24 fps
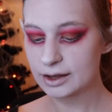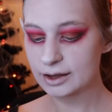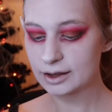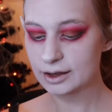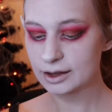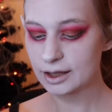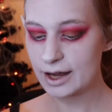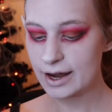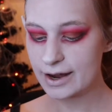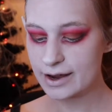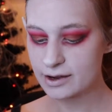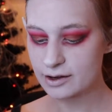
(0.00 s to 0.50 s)

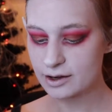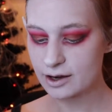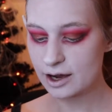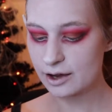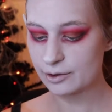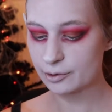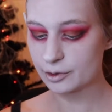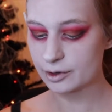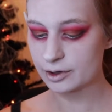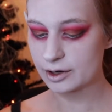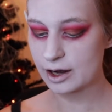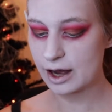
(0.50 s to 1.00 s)
light
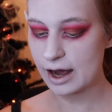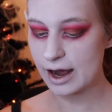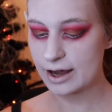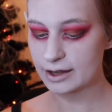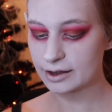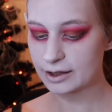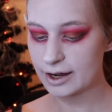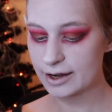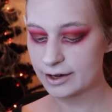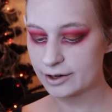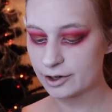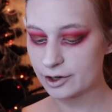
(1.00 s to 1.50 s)
colored
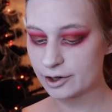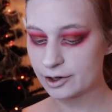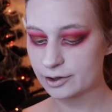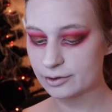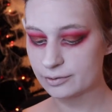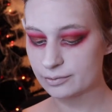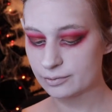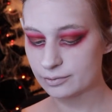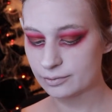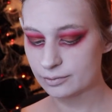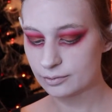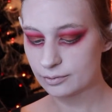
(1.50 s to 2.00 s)
highlighter,
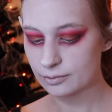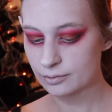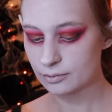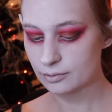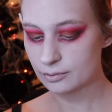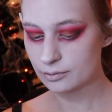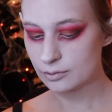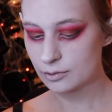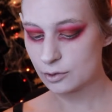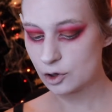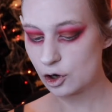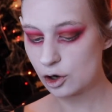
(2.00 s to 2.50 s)

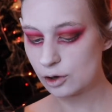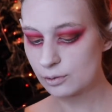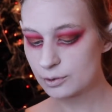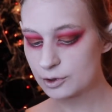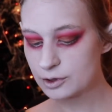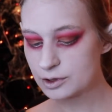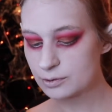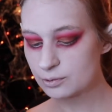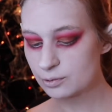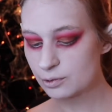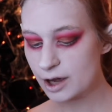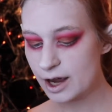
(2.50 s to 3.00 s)

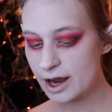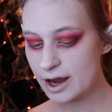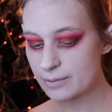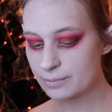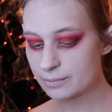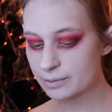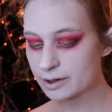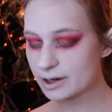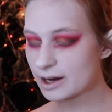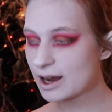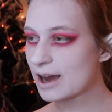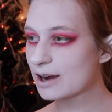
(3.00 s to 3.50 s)
almost white
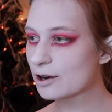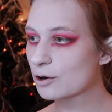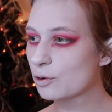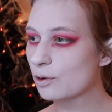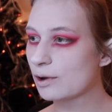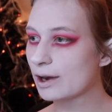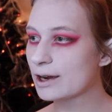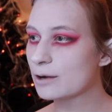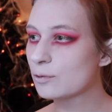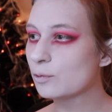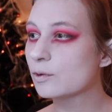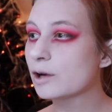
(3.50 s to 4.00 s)
but not
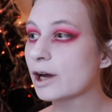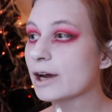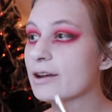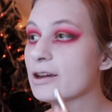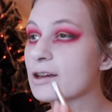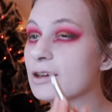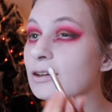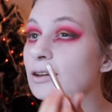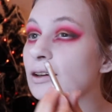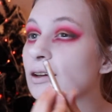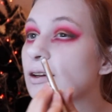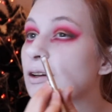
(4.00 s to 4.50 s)
quite
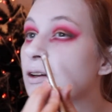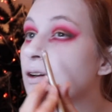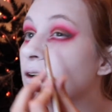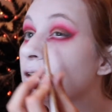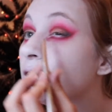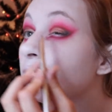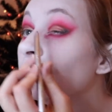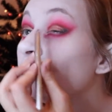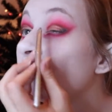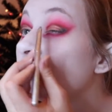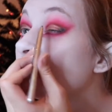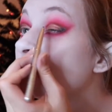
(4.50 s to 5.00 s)
white,
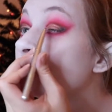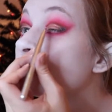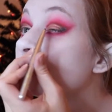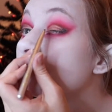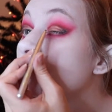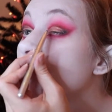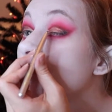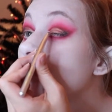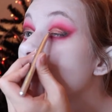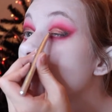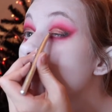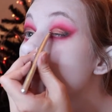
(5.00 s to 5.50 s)

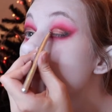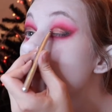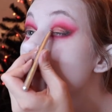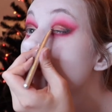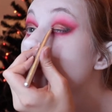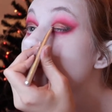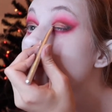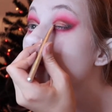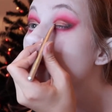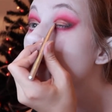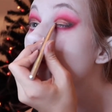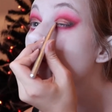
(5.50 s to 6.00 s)
just
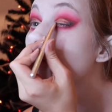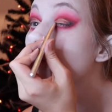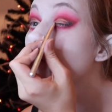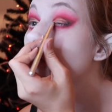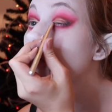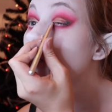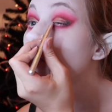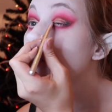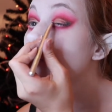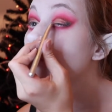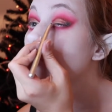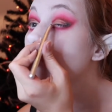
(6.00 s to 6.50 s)
gonna go
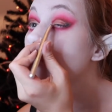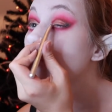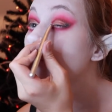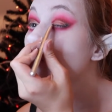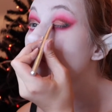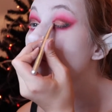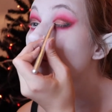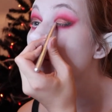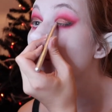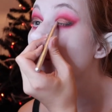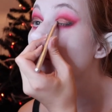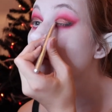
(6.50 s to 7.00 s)
in
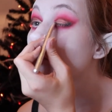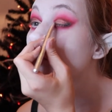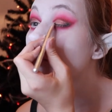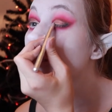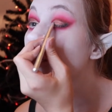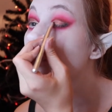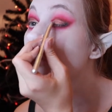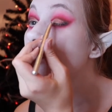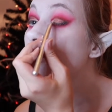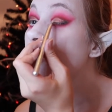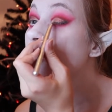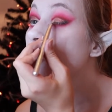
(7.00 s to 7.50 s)
toward the
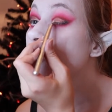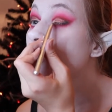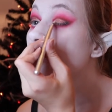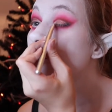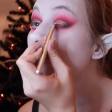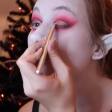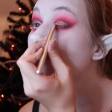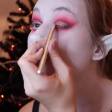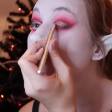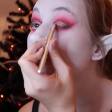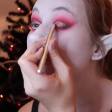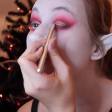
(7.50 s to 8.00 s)
inner
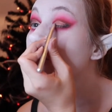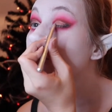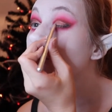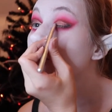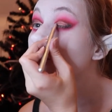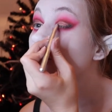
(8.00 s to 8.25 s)
corner.